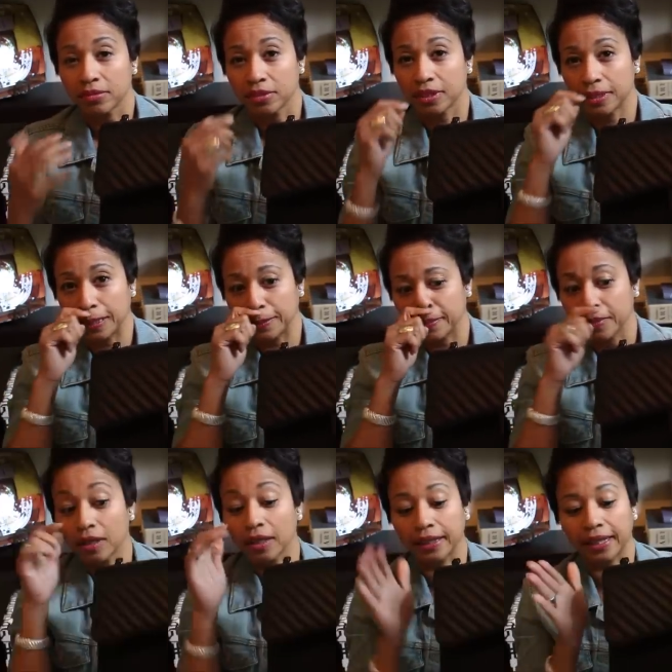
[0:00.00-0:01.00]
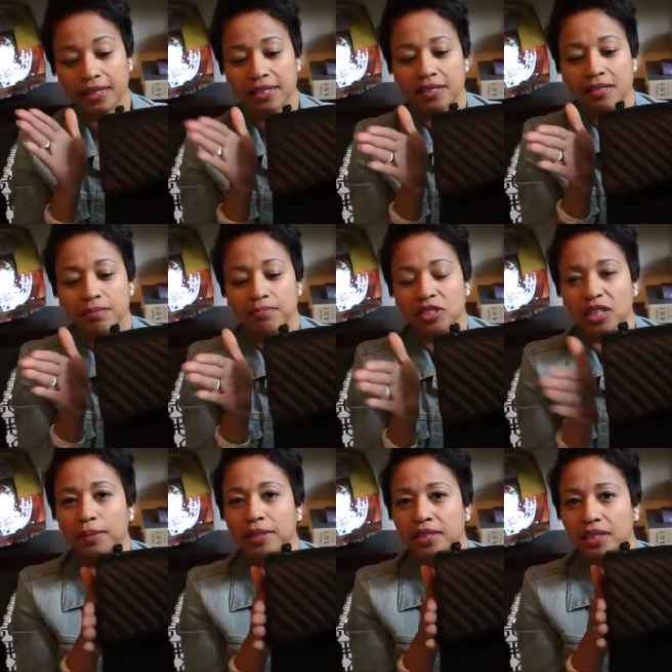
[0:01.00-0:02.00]
same, I guess,
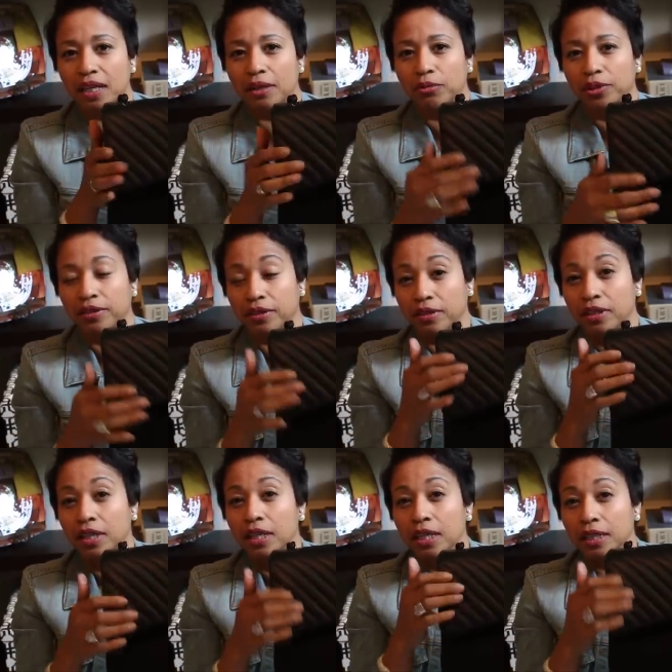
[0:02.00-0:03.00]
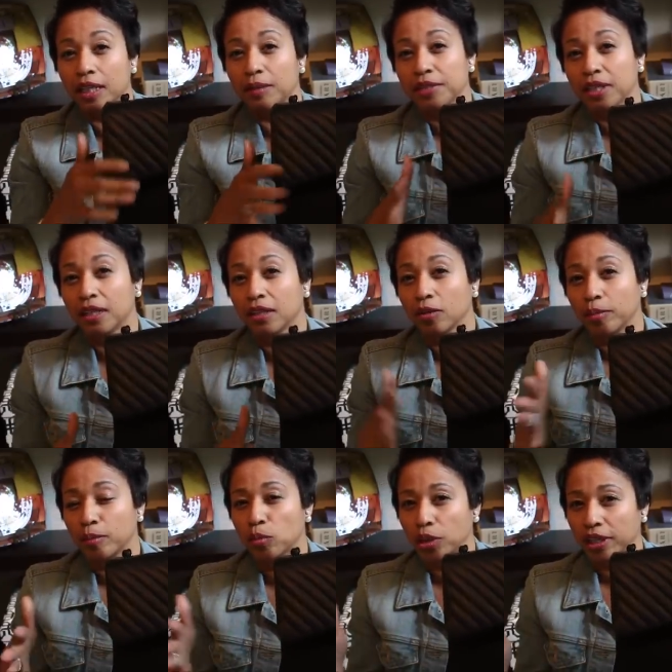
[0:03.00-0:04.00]
side by side with the lambskin, a
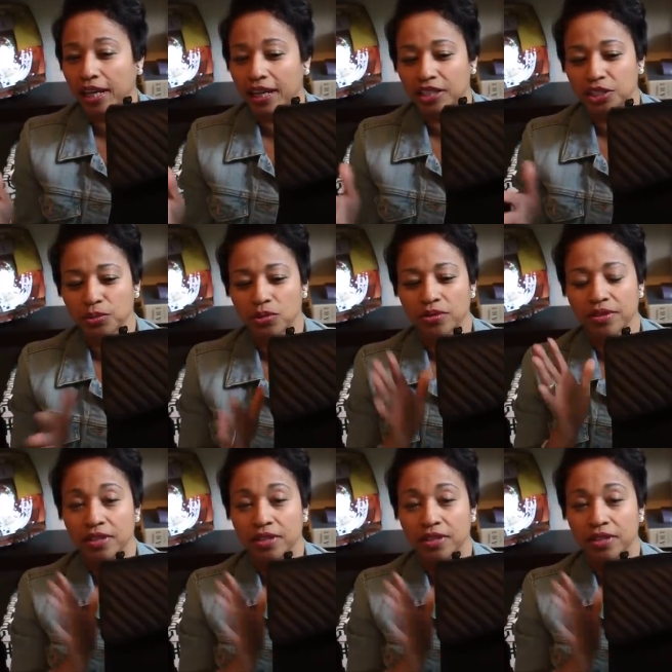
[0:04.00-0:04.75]
bit more casual.